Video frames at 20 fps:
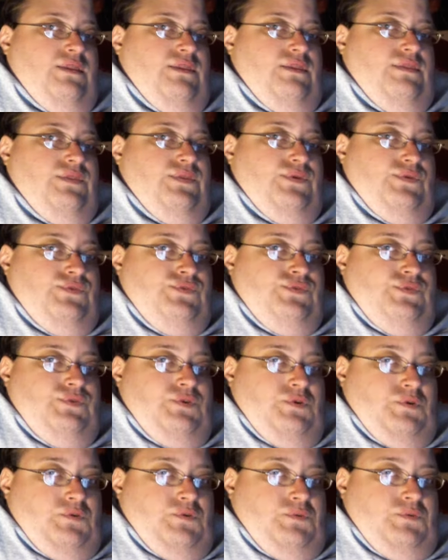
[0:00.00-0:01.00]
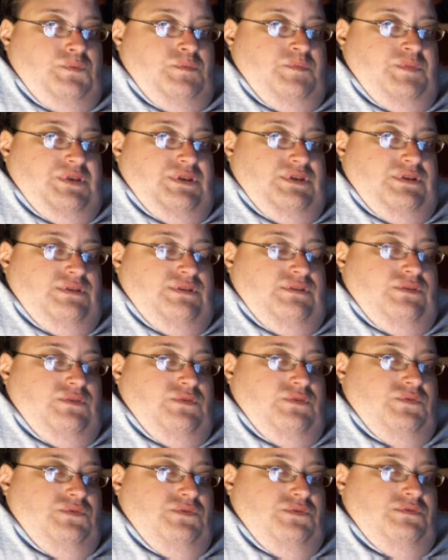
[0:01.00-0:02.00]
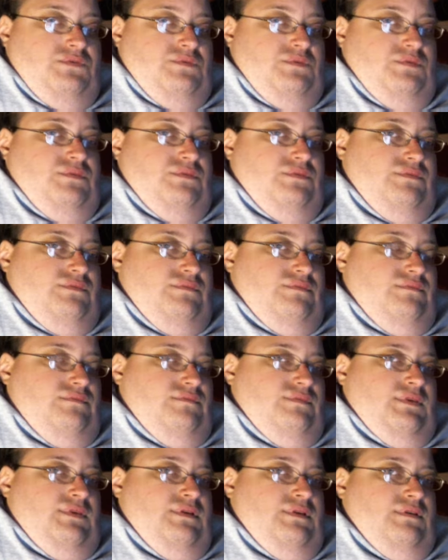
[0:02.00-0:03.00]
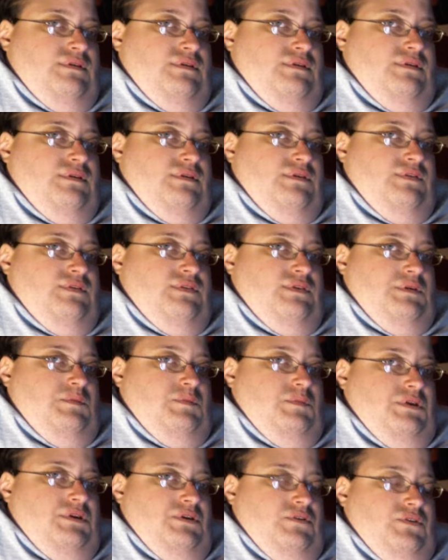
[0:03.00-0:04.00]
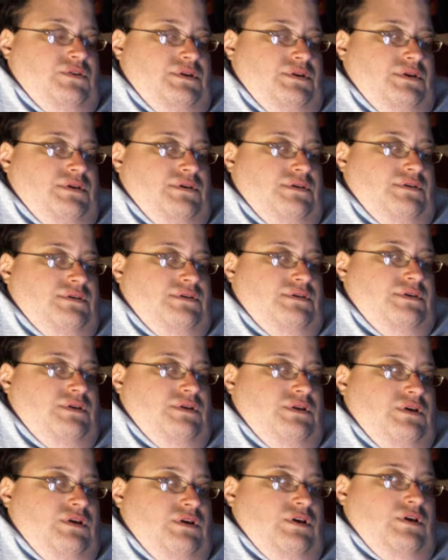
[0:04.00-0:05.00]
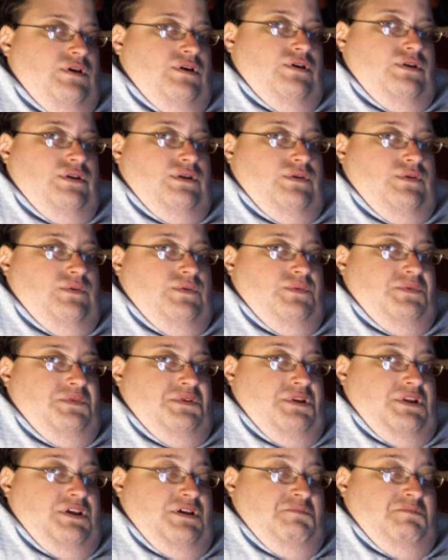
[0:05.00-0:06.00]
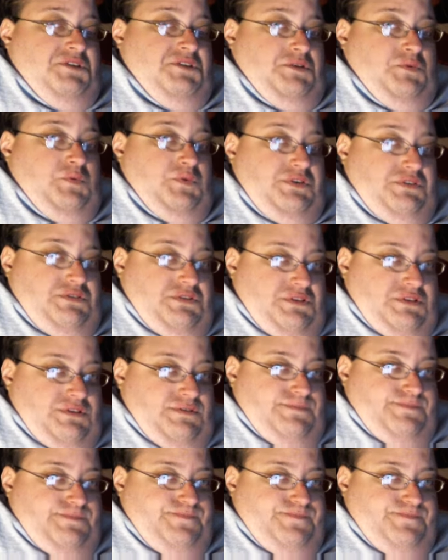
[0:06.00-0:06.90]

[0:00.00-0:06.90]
those who know me and those who see me on here know that I'm in a wheelchair.